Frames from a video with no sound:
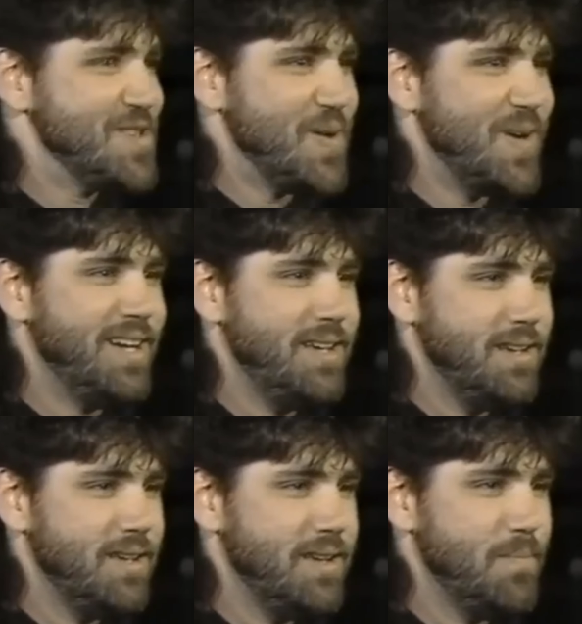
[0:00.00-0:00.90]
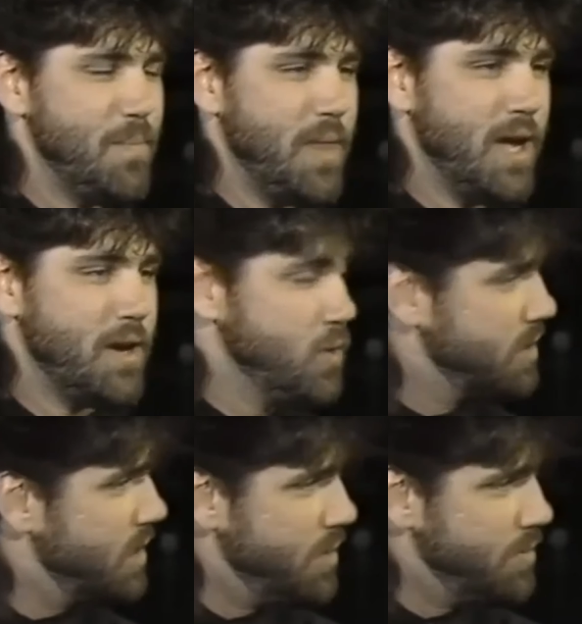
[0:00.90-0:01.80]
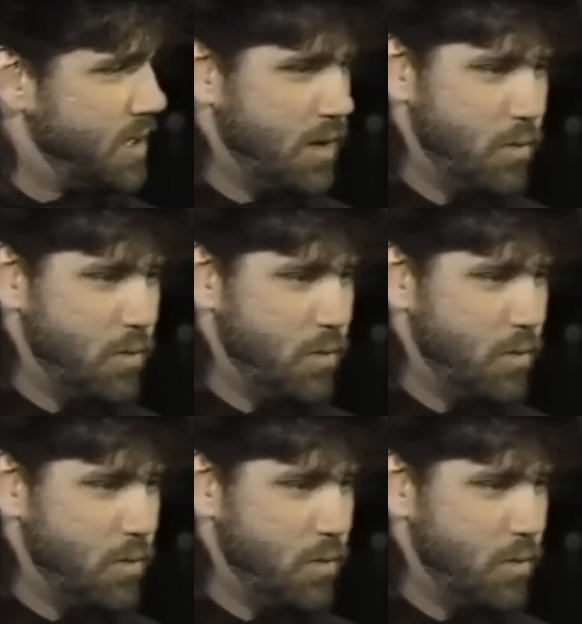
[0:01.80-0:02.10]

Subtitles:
so I quit comedy.